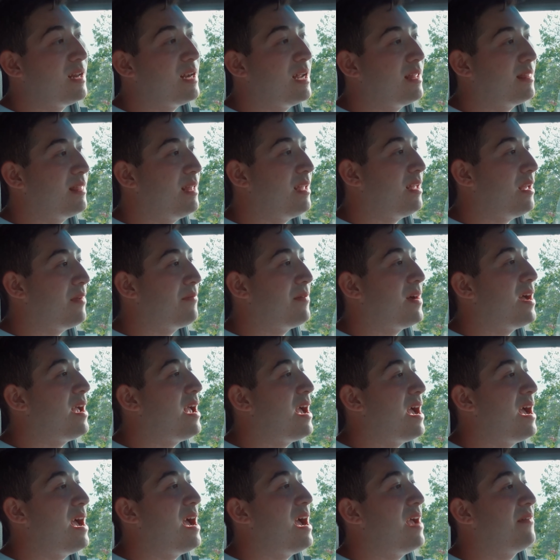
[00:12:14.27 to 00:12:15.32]
I think if
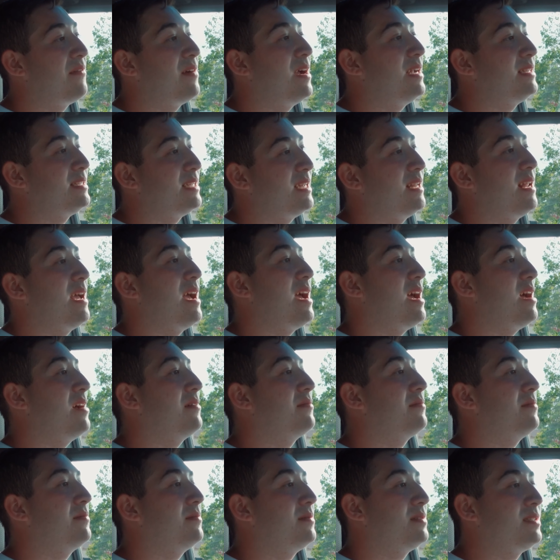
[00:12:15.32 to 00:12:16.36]
I did
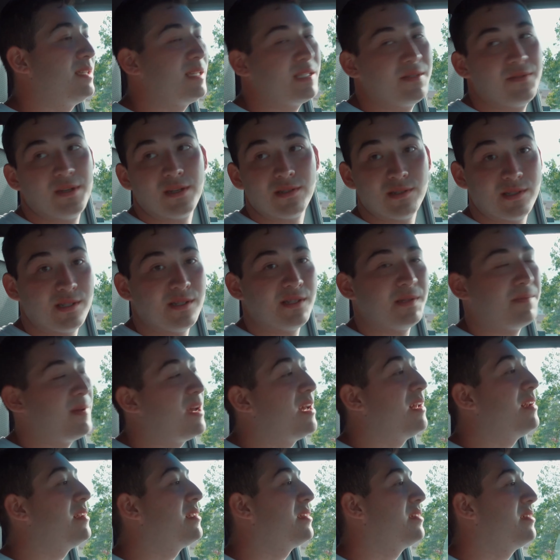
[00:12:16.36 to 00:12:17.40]
have six figures to
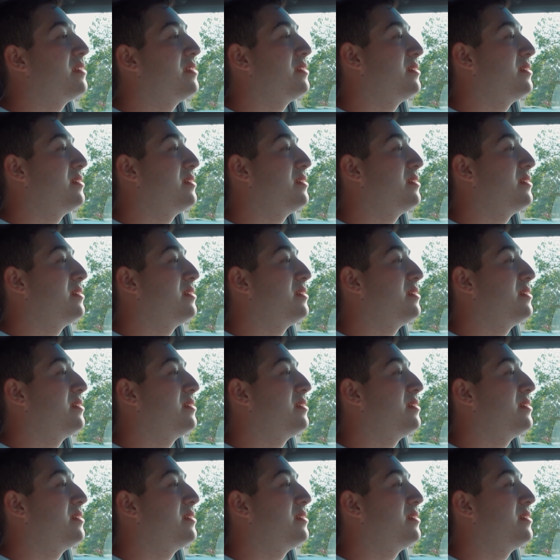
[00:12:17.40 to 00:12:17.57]
spend,